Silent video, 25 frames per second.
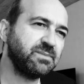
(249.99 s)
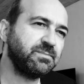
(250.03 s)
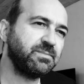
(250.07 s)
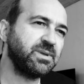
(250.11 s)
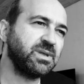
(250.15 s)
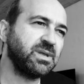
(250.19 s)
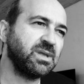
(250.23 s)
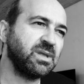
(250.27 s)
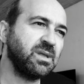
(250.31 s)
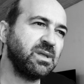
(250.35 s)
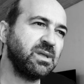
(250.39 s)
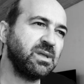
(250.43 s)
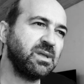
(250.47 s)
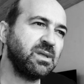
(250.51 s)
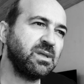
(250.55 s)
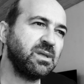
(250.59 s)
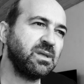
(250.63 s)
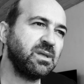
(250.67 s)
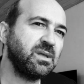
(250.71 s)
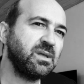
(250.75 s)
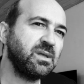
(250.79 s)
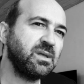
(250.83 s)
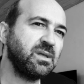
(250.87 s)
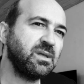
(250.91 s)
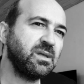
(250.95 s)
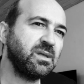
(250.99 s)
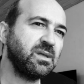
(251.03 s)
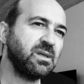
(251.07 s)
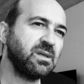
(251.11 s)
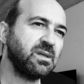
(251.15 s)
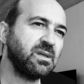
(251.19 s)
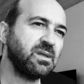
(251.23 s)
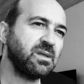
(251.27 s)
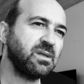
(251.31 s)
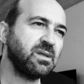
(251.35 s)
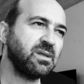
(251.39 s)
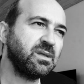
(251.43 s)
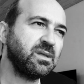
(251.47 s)

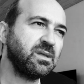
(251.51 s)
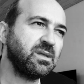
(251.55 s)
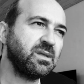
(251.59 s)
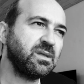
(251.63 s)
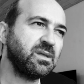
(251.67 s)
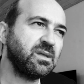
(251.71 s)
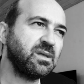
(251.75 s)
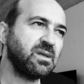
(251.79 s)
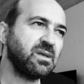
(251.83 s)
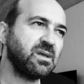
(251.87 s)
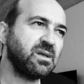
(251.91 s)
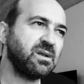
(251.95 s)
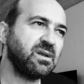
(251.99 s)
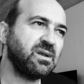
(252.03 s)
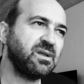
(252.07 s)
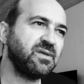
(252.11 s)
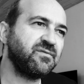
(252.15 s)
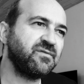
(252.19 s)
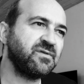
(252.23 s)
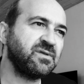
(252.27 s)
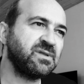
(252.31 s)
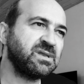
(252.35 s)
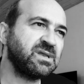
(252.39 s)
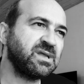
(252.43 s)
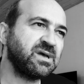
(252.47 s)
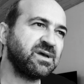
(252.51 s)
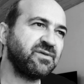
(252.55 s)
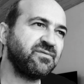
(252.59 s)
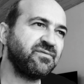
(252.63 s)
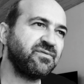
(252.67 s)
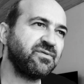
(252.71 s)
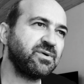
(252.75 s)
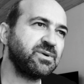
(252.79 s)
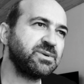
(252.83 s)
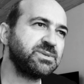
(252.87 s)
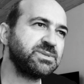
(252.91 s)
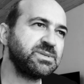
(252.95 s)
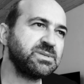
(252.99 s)
a living
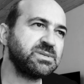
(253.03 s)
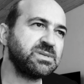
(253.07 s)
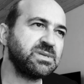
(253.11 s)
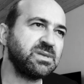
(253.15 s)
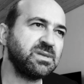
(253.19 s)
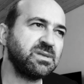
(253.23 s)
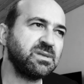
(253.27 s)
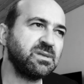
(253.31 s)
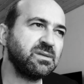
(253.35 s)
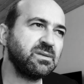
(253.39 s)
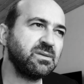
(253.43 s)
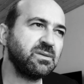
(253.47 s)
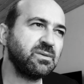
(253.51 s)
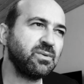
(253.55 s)
diversity